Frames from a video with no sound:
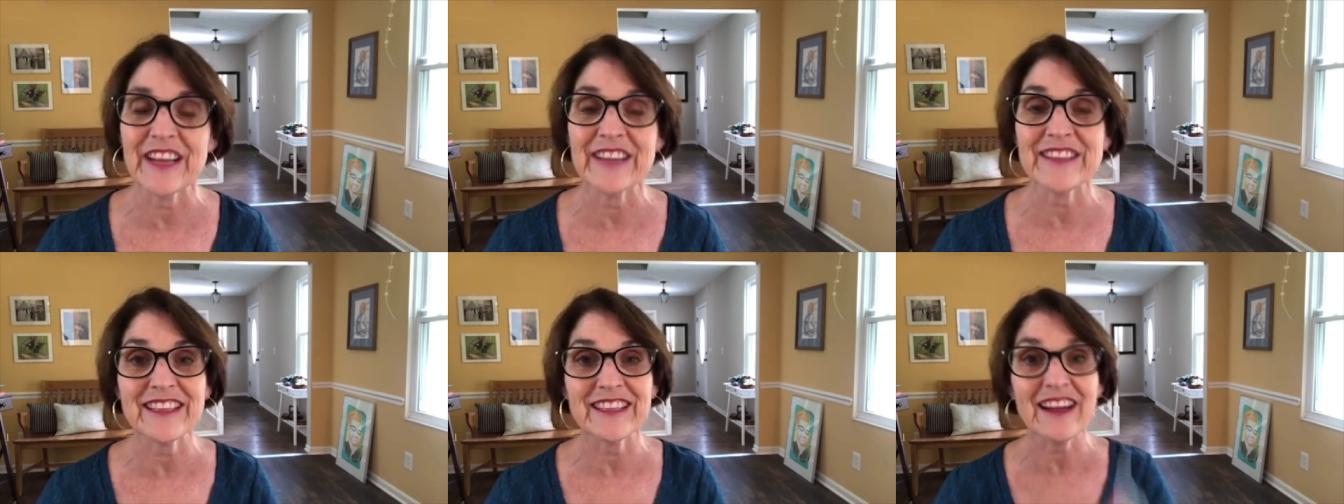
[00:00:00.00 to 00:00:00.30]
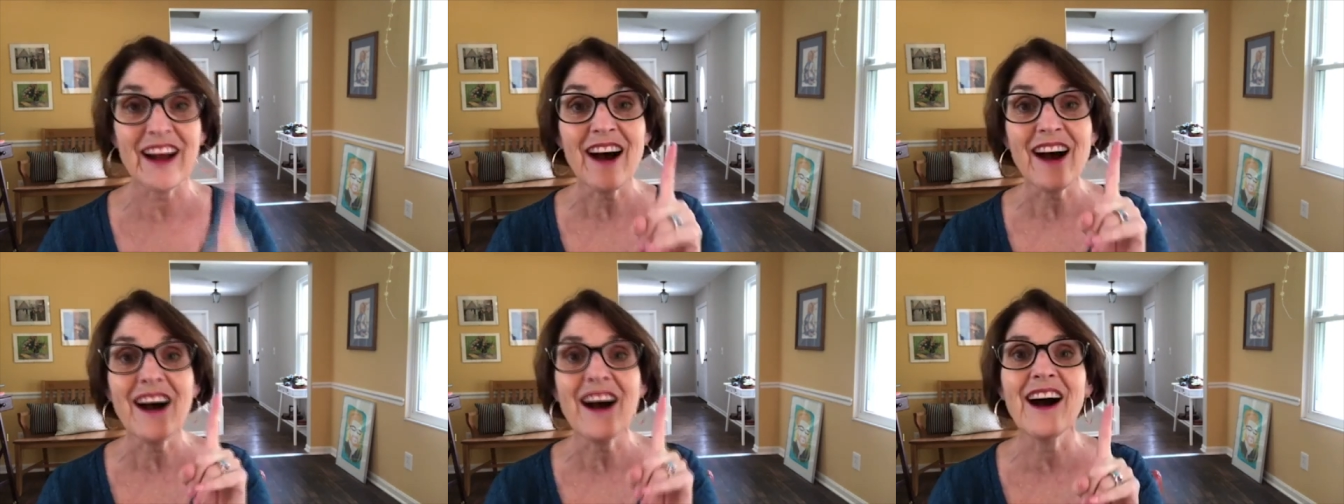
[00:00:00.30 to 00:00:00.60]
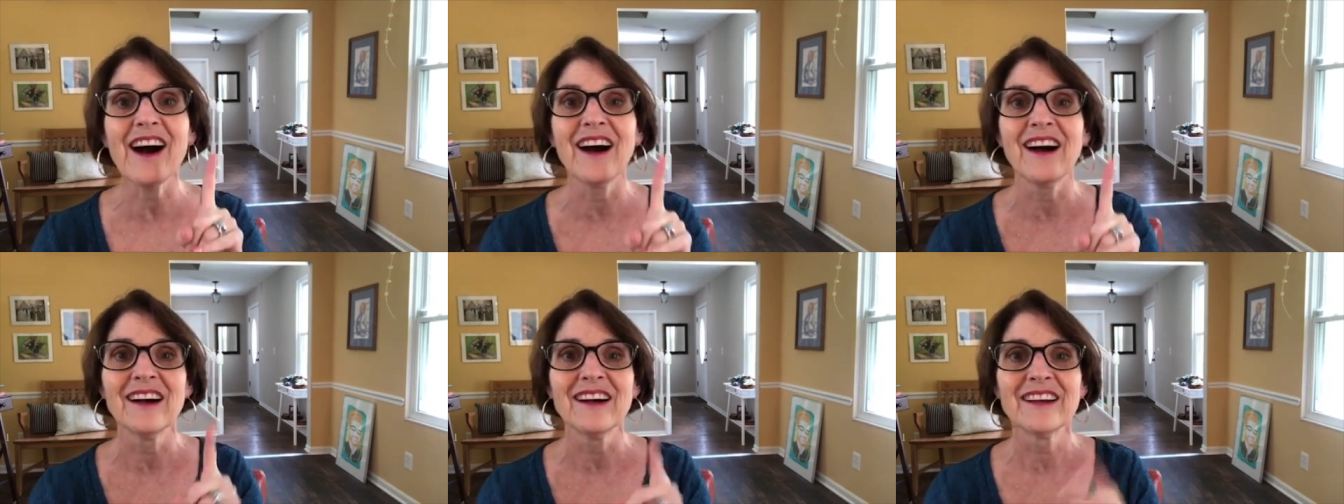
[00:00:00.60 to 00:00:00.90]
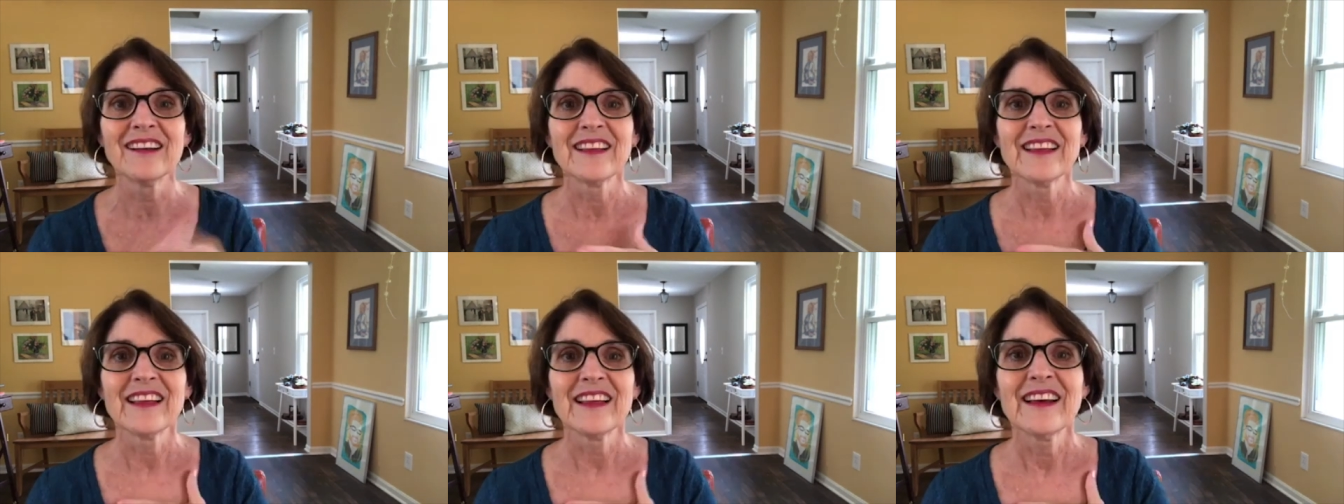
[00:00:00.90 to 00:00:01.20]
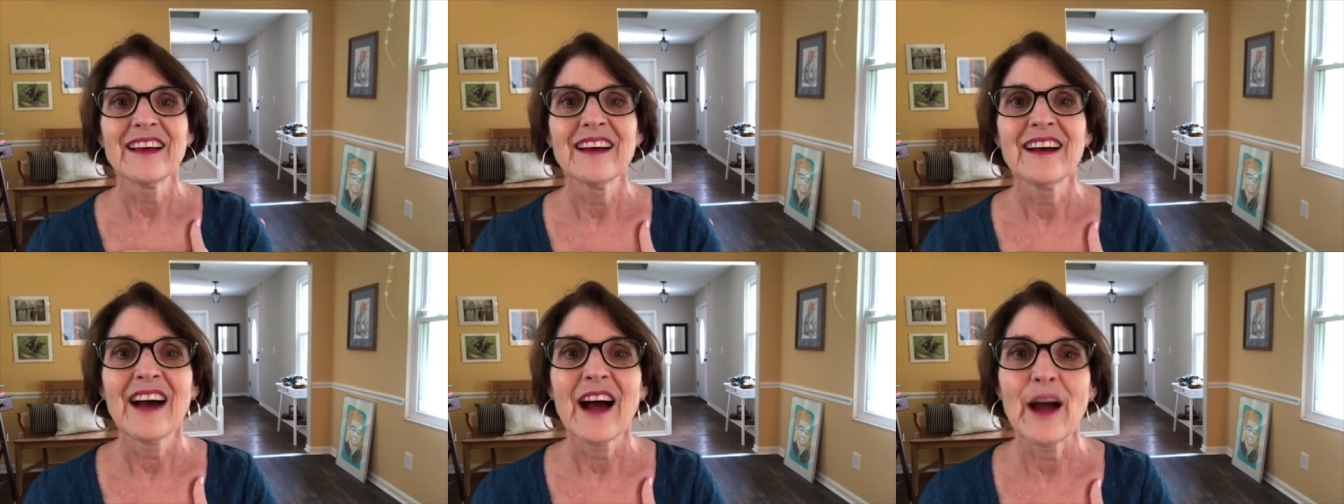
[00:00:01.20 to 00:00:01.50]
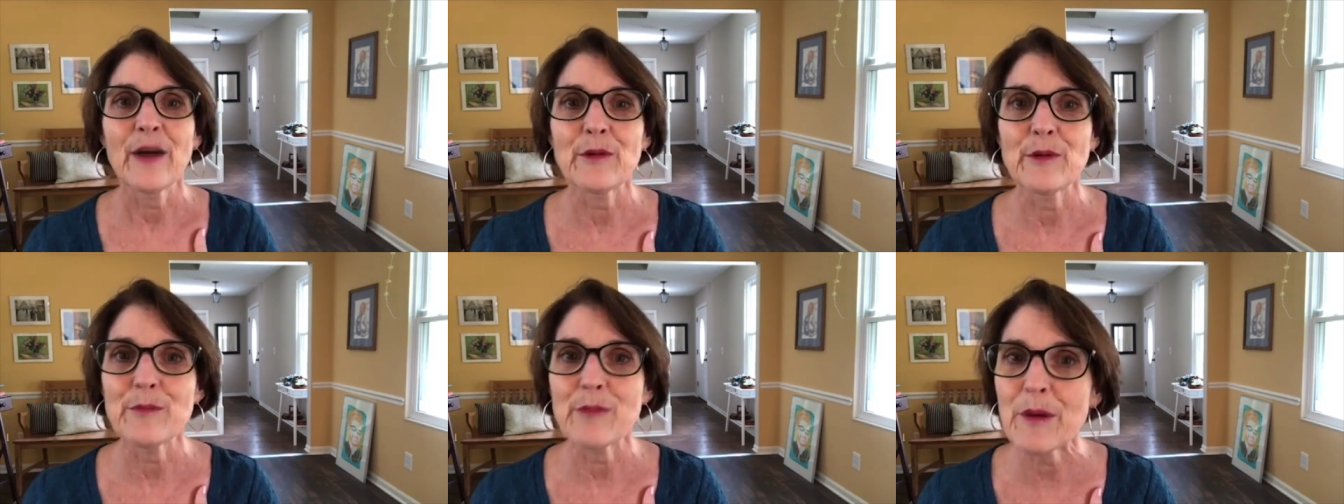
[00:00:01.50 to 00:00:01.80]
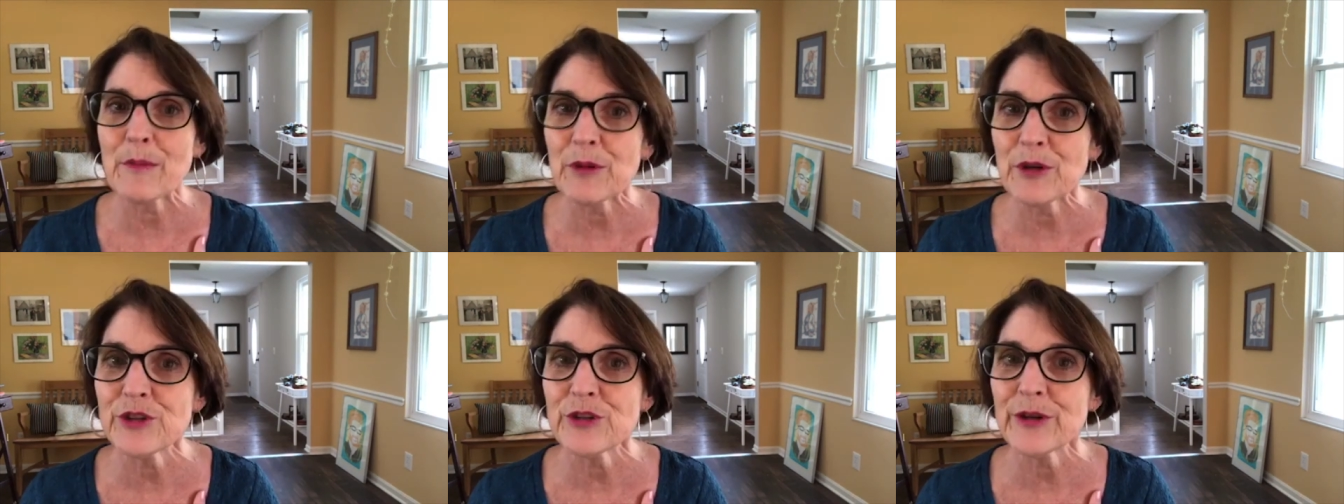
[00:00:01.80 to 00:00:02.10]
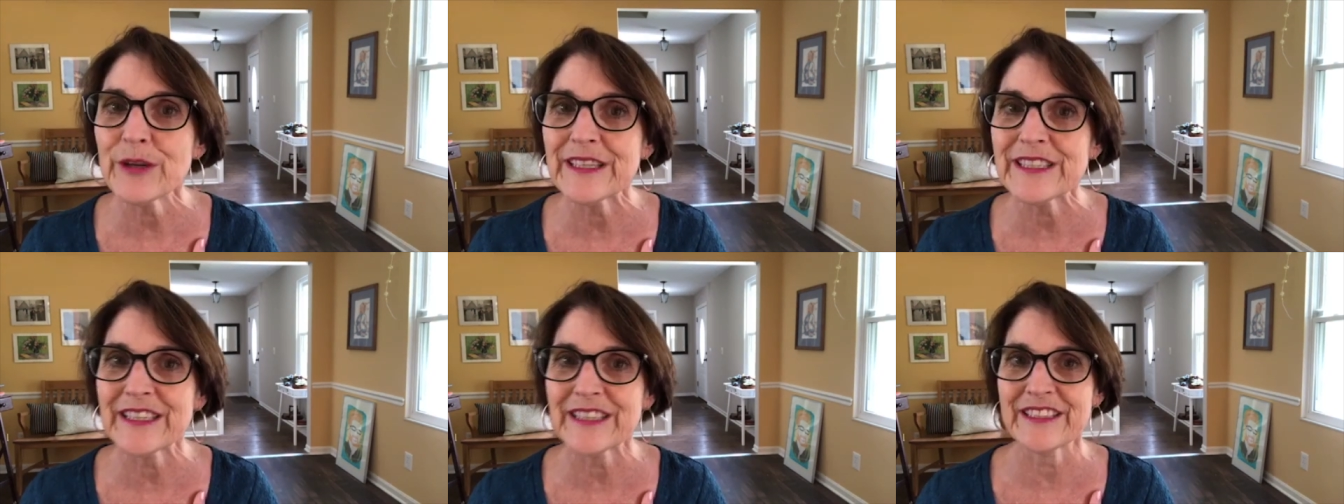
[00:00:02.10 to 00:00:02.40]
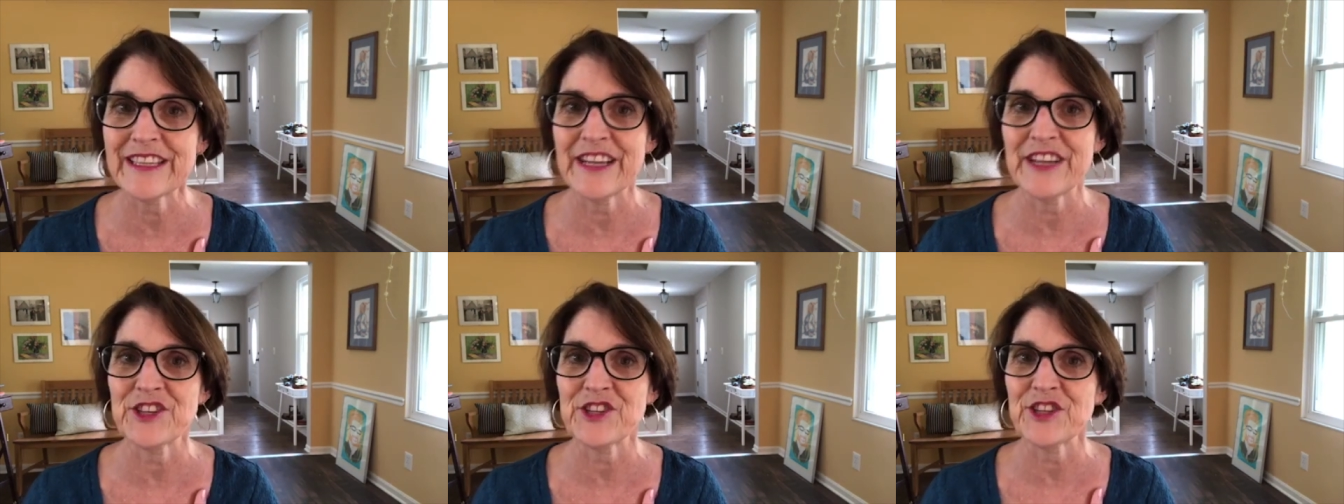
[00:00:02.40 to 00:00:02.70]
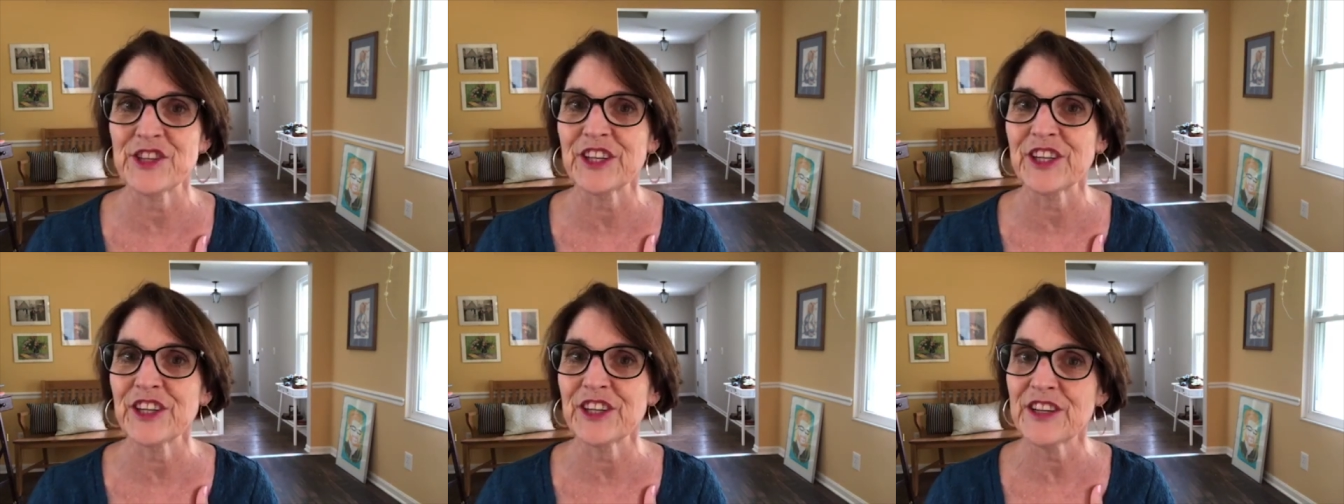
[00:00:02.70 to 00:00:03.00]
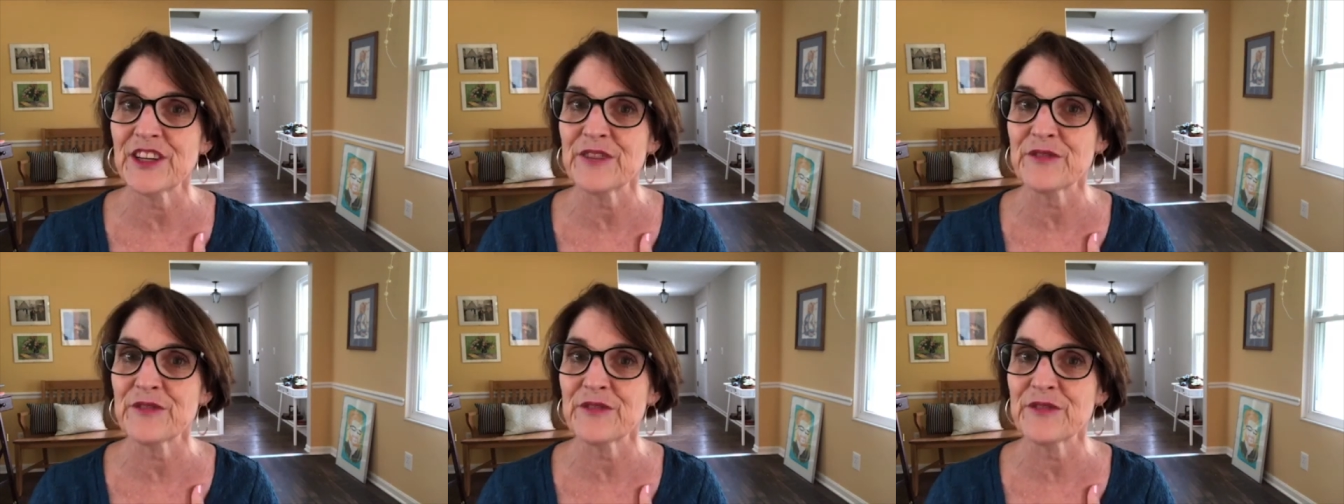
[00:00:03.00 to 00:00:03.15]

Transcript: I said, I remember doing dictation in